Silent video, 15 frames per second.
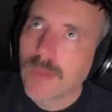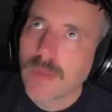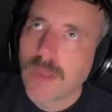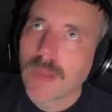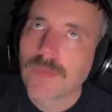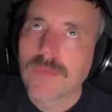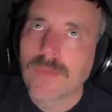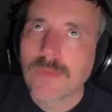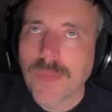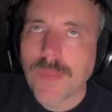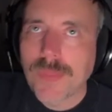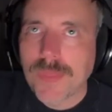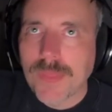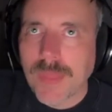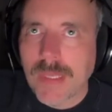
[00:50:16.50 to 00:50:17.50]
It's a
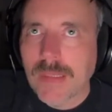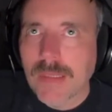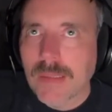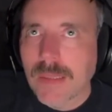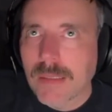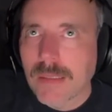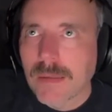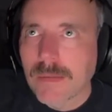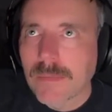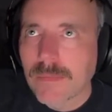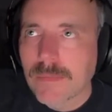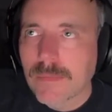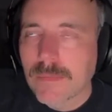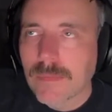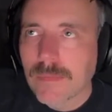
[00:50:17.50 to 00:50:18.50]
thing that
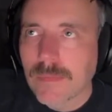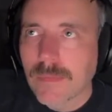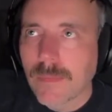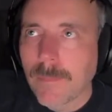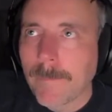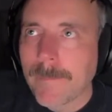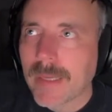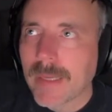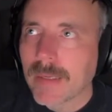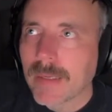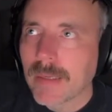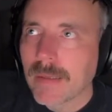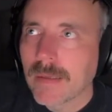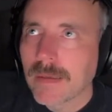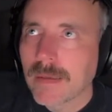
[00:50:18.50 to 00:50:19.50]

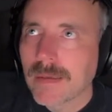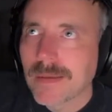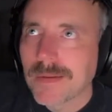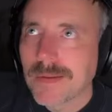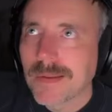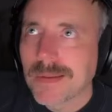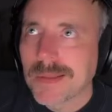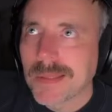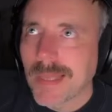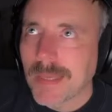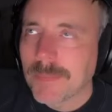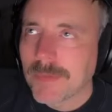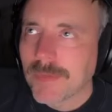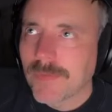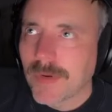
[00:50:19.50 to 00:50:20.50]
many
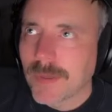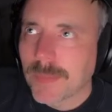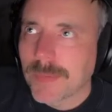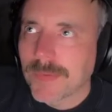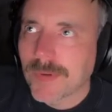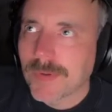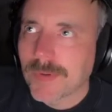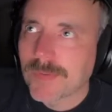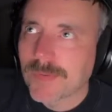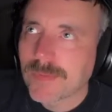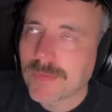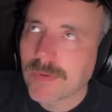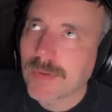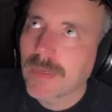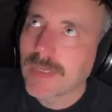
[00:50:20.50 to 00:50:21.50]
game developers are
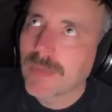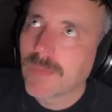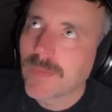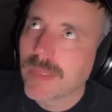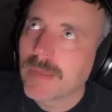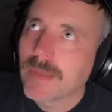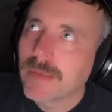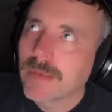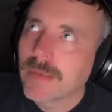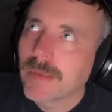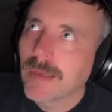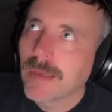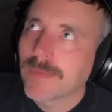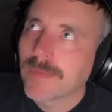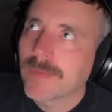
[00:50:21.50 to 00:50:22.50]
struggling with
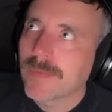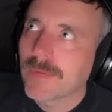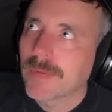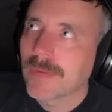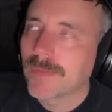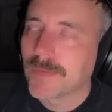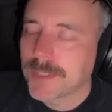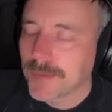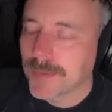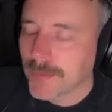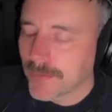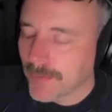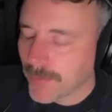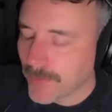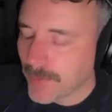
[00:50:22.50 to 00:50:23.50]
as
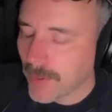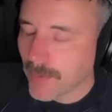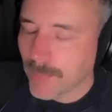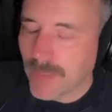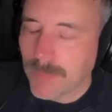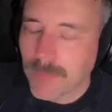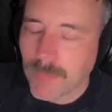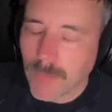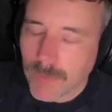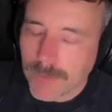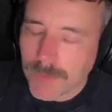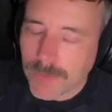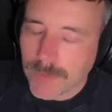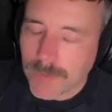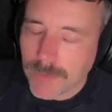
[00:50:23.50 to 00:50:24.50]
individuals or young people
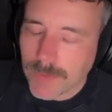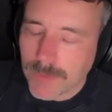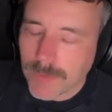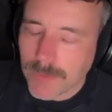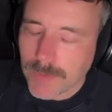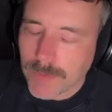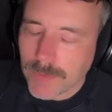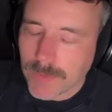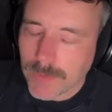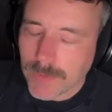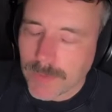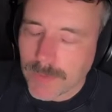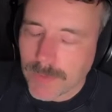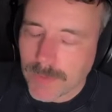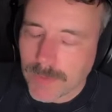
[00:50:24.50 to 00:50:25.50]
wanting to enter,
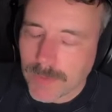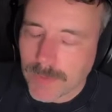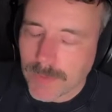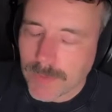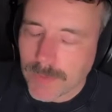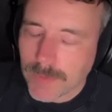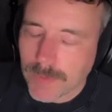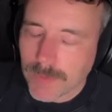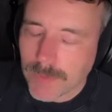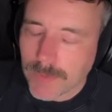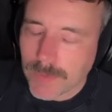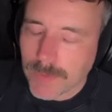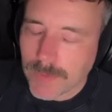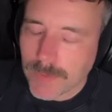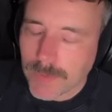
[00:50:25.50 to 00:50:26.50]
or
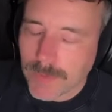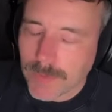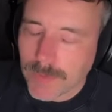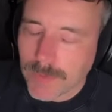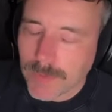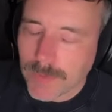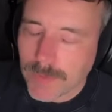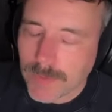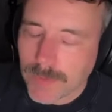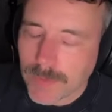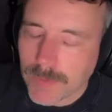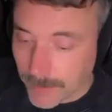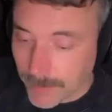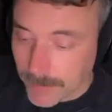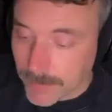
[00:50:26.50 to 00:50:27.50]
even not
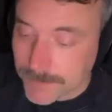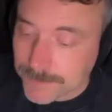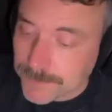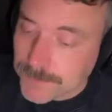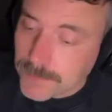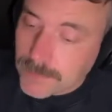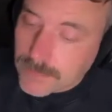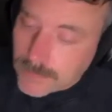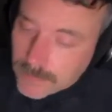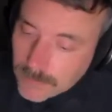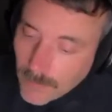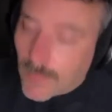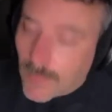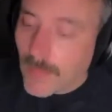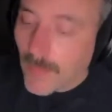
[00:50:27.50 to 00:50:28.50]
young people,
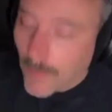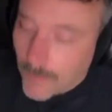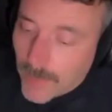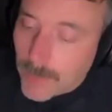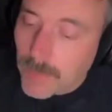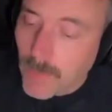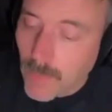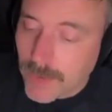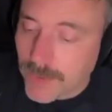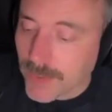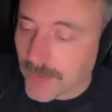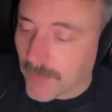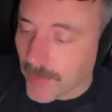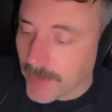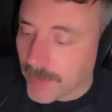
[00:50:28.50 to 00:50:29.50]
people
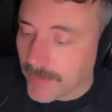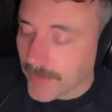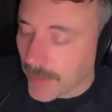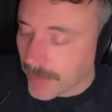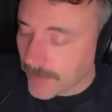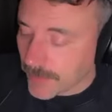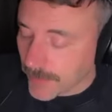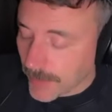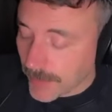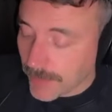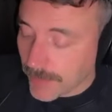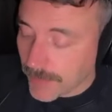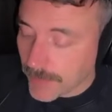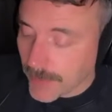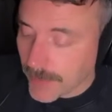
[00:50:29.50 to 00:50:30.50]
wanting to enter the
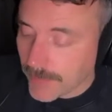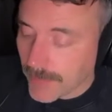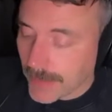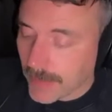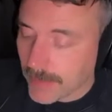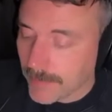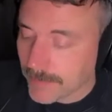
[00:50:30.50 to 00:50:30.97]
industry is like